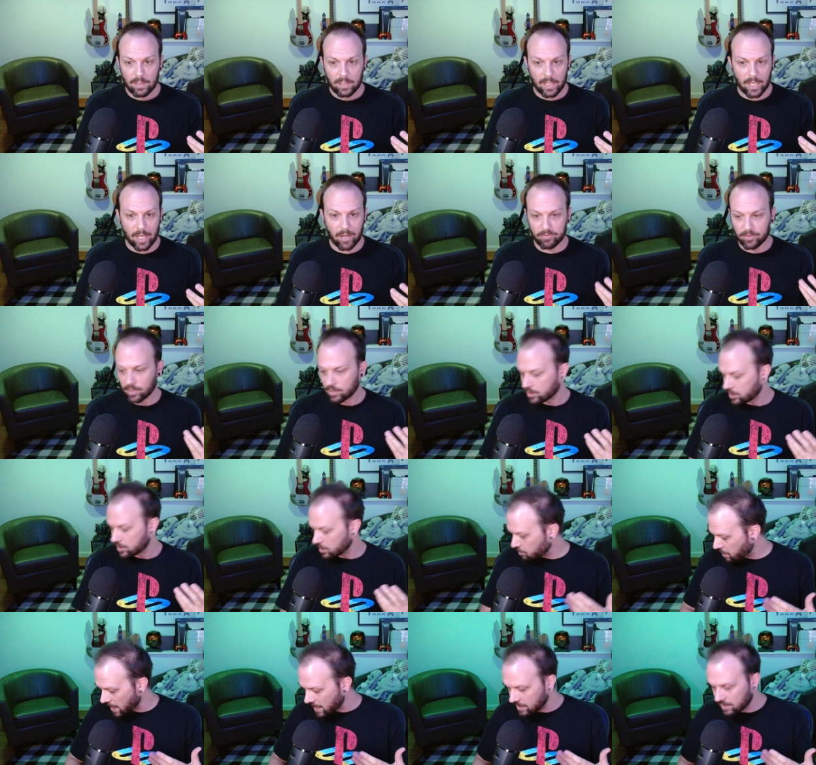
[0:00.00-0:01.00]
if they're
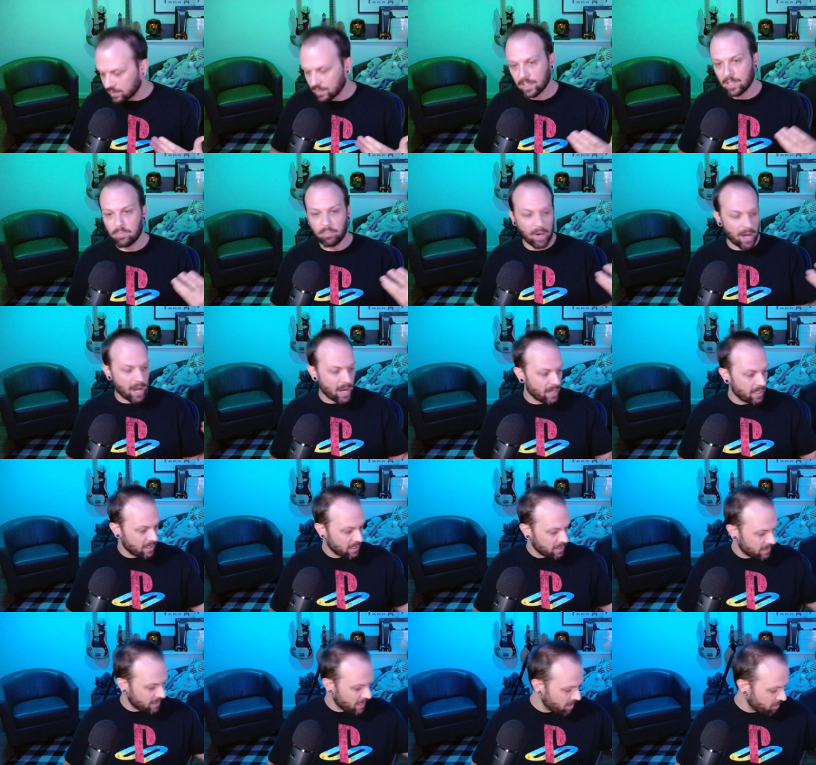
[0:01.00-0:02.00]
just basically buying
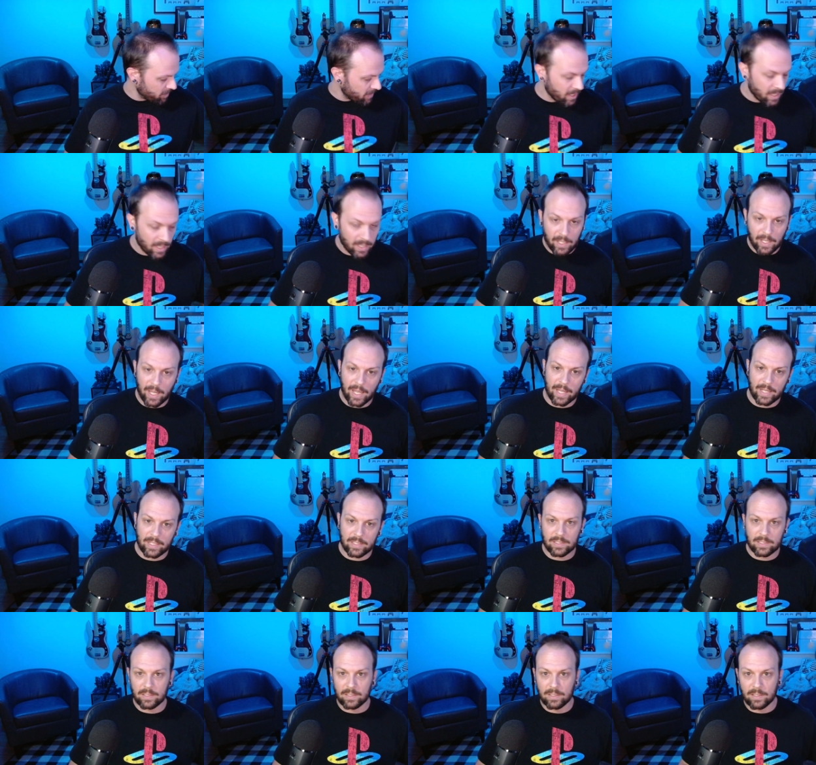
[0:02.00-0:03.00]
the same thing
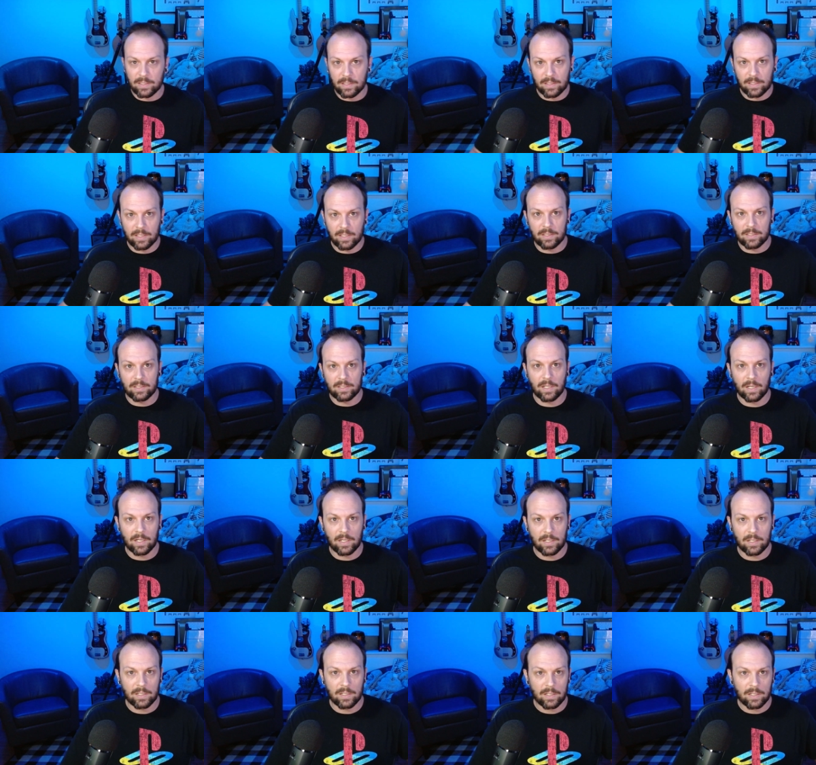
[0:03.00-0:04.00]
as this,
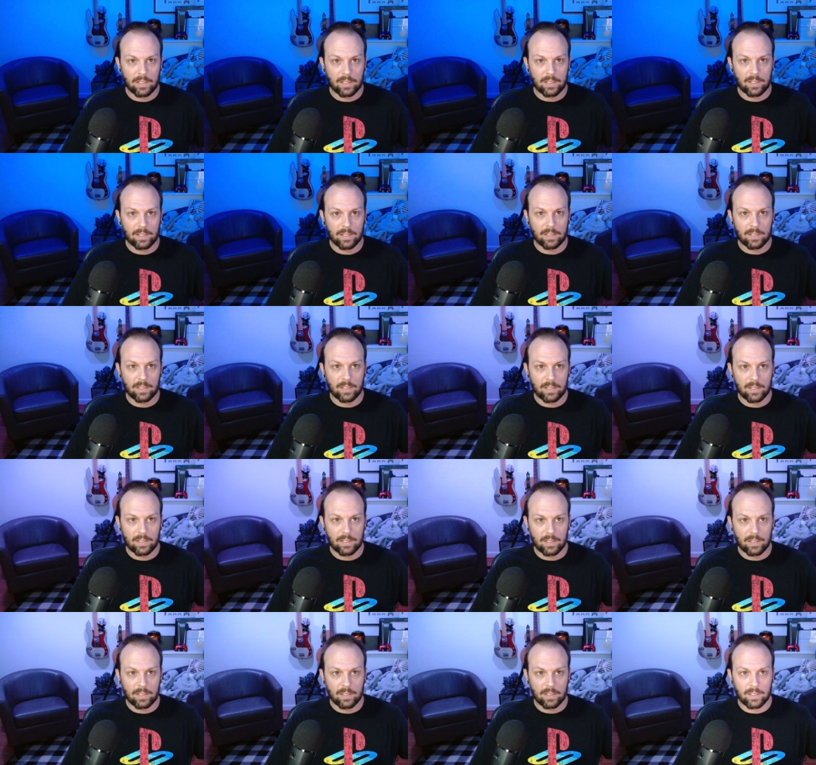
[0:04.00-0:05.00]
as
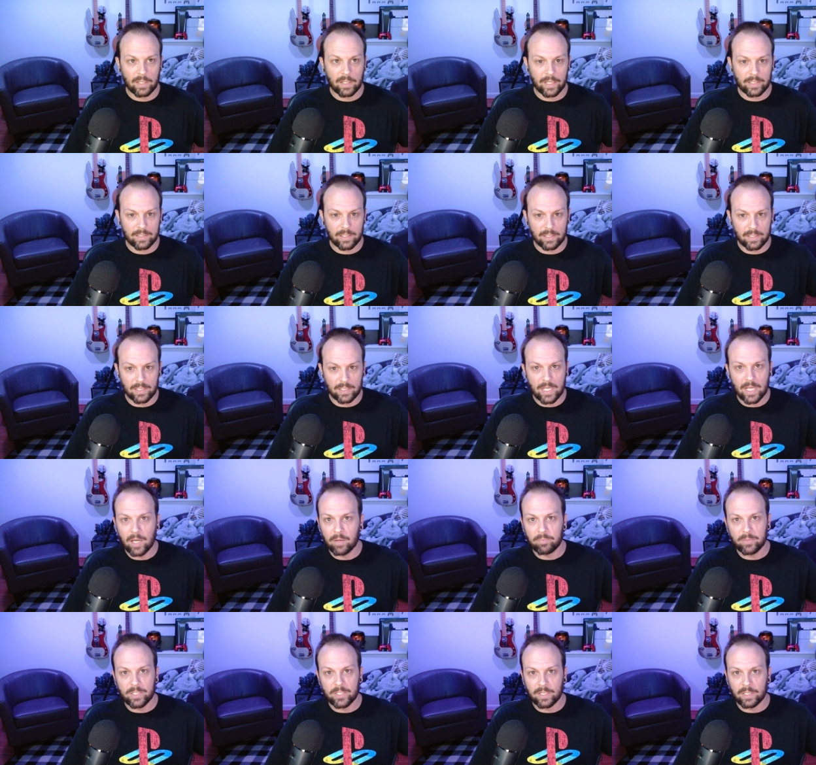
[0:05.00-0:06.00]
the
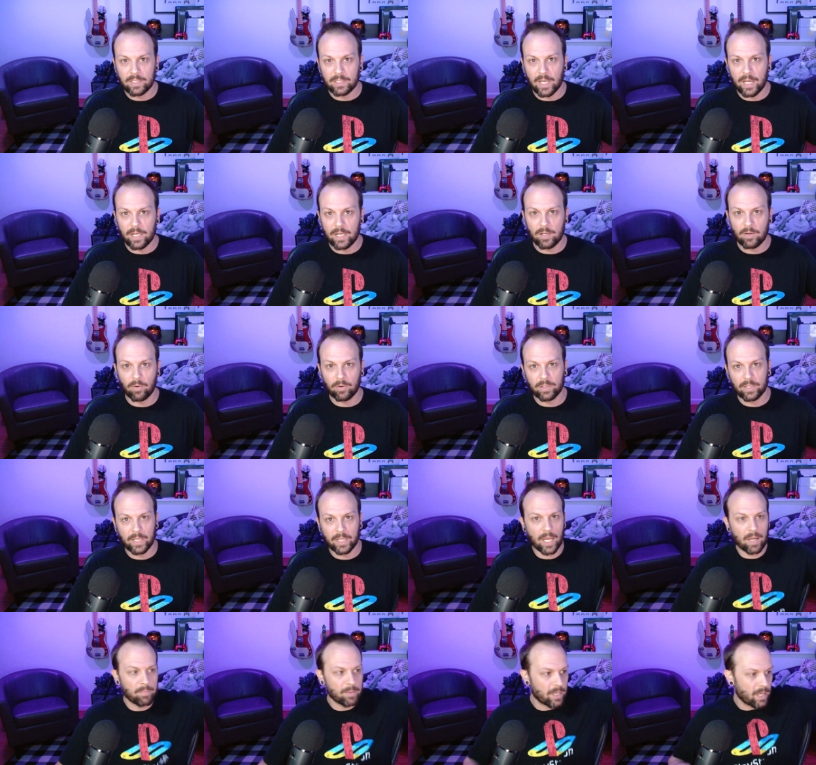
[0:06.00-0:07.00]
TM680 or the
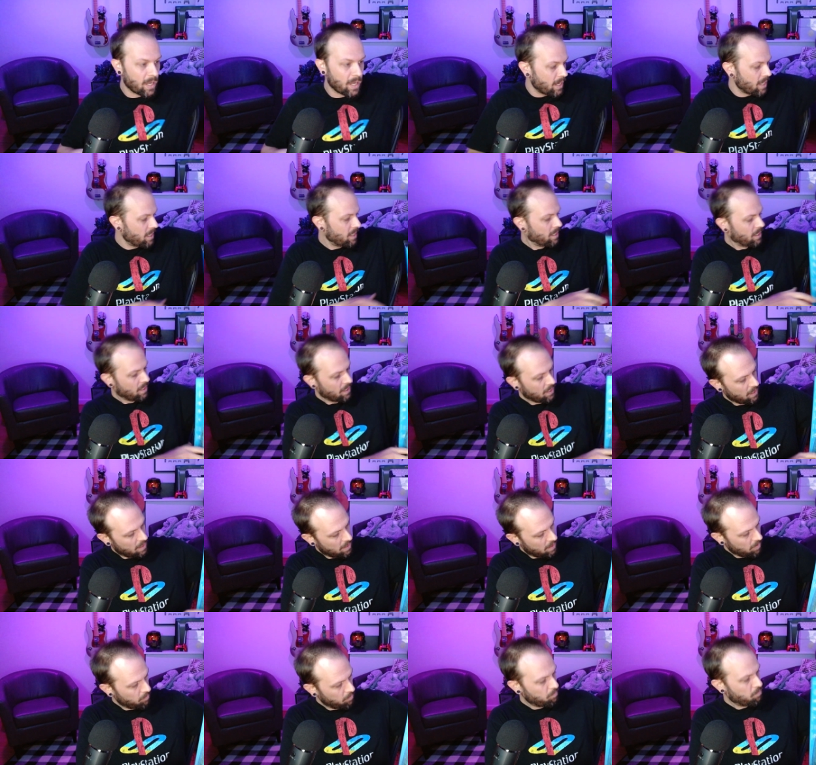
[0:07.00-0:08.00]
Gamma K
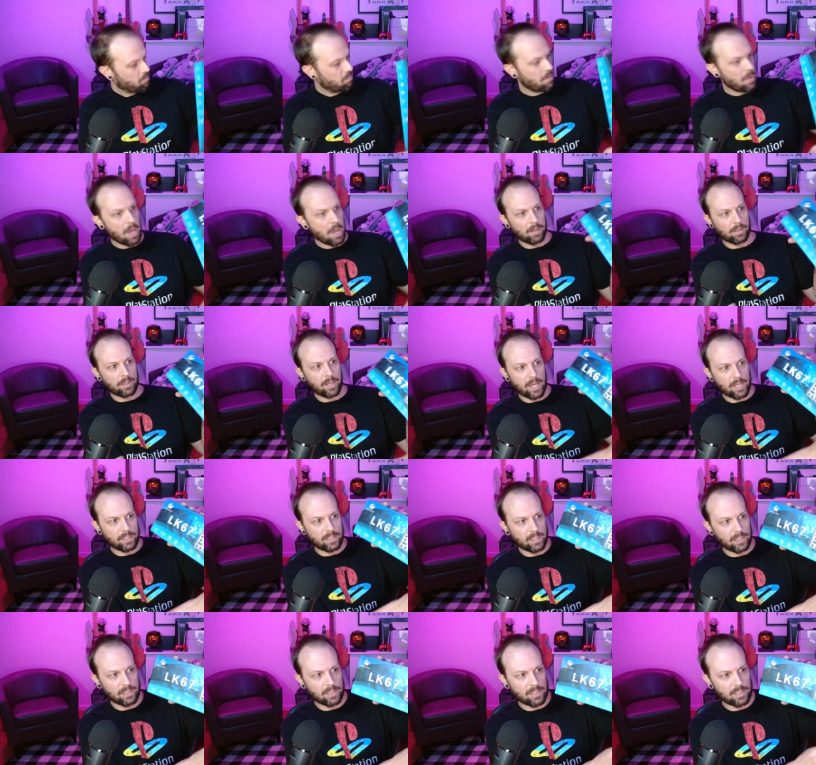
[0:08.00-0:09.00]

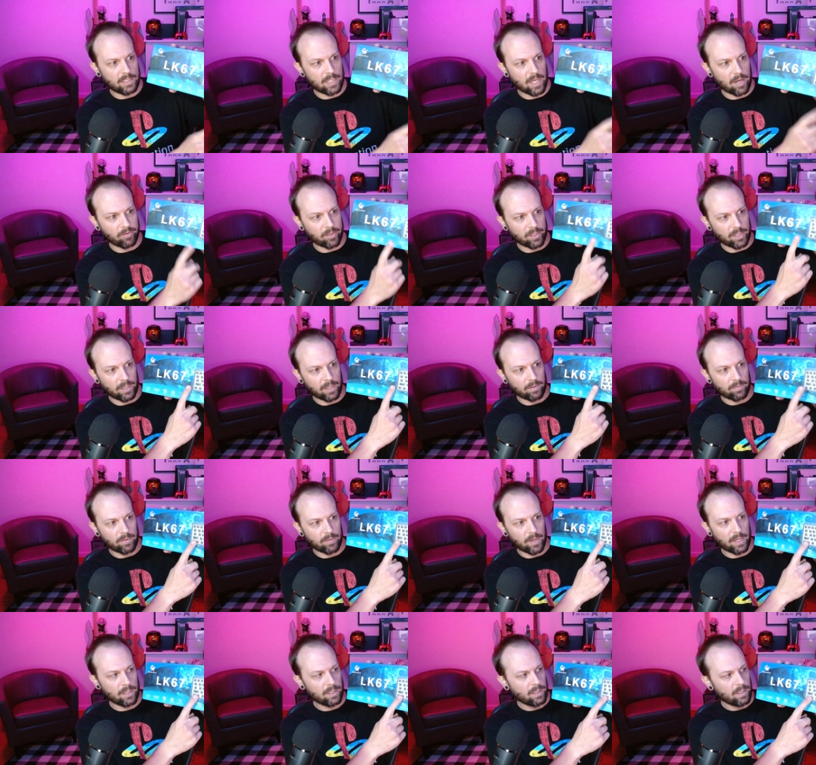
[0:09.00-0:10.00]
LK67 here,
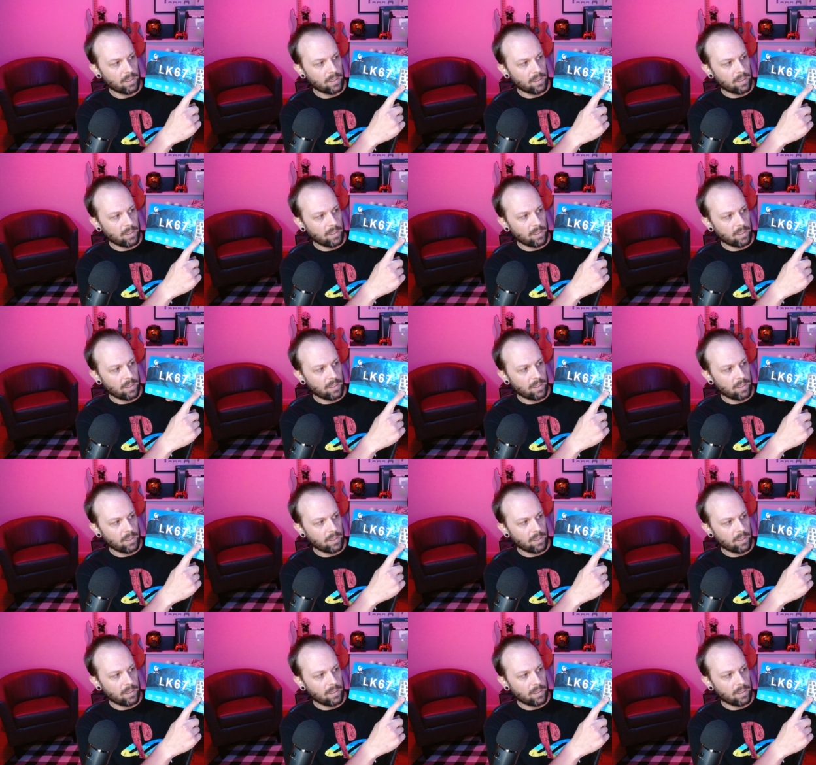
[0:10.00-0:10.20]
right?